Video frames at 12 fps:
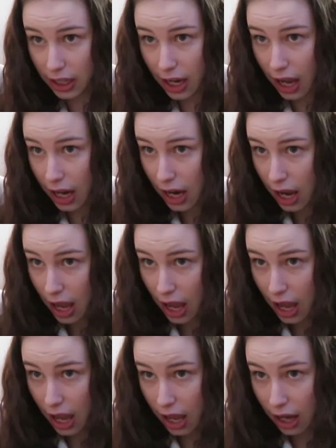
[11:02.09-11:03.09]
again,
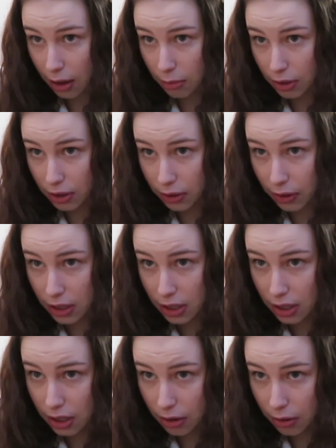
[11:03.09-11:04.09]
and I'm just going
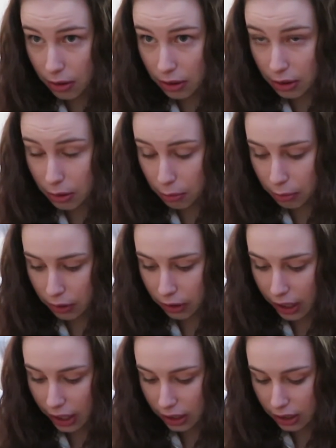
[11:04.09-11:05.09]
to
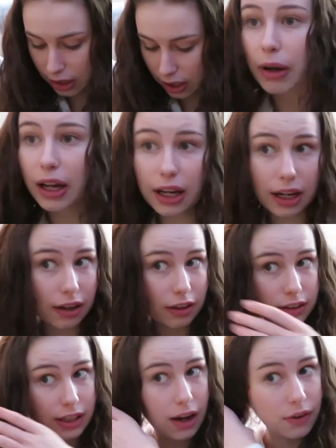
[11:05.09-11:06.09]
split my hair
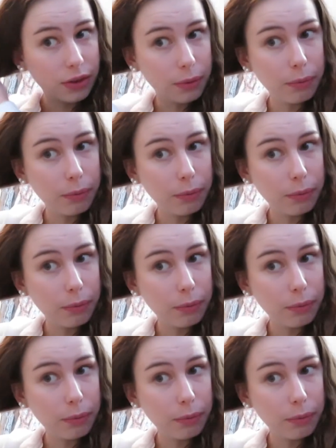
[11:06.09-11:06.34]
down the